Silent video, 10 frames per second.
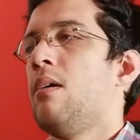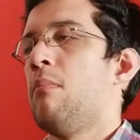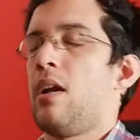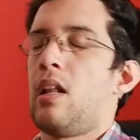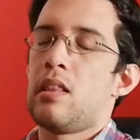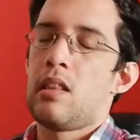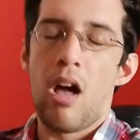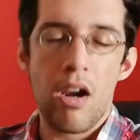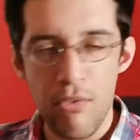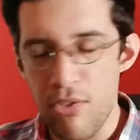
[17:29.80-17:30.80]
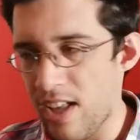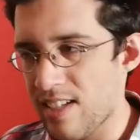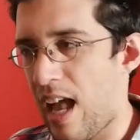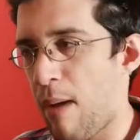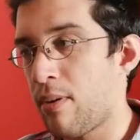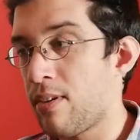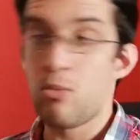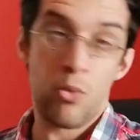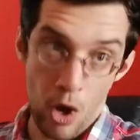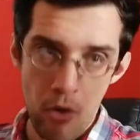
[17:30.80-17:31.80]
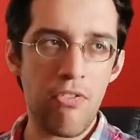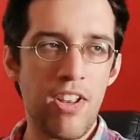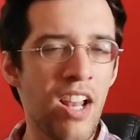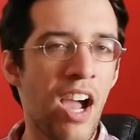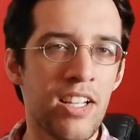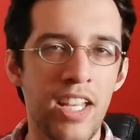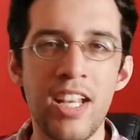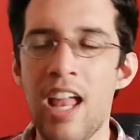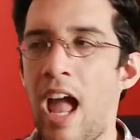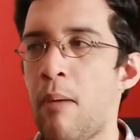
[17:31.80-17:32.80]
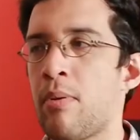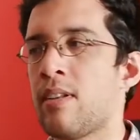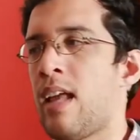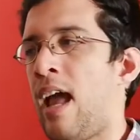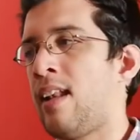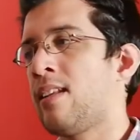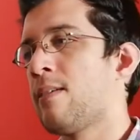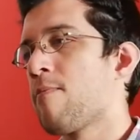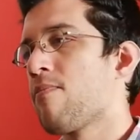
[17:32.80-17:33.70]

but a lot of things happened. COVID-19 happened and